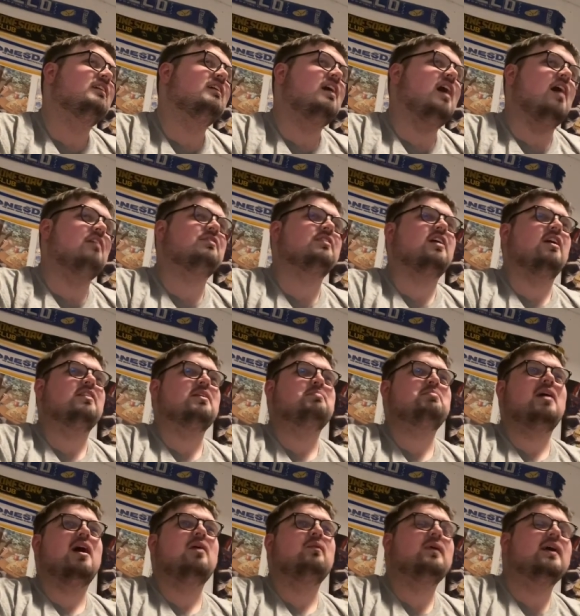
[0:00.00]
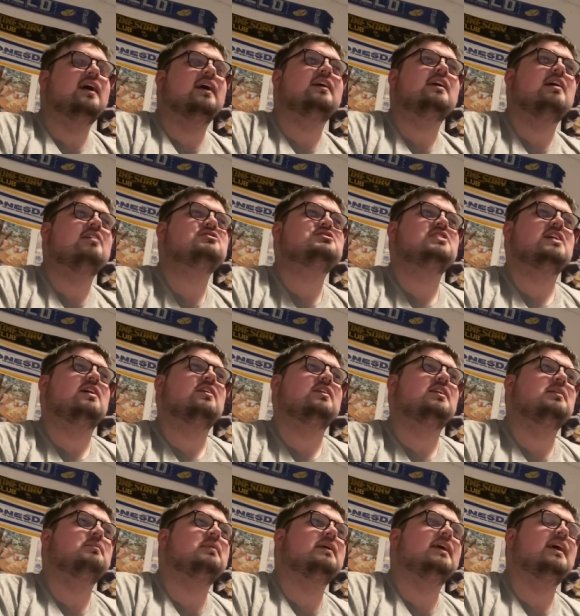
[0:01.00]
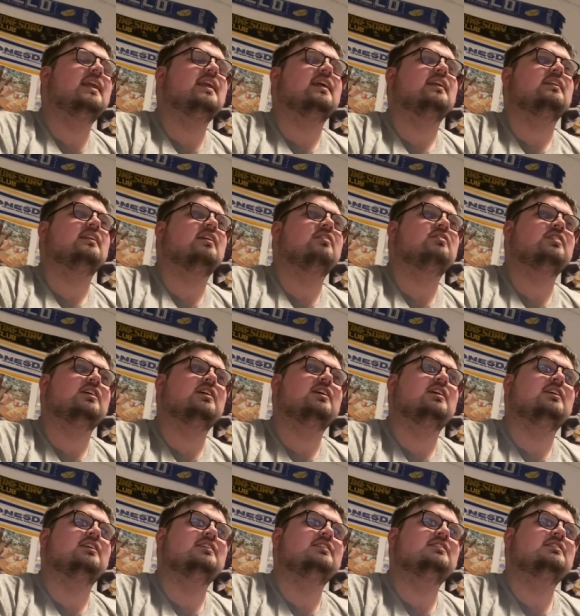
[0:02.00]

I forgot the part where it goes now in the beginning. I forgot.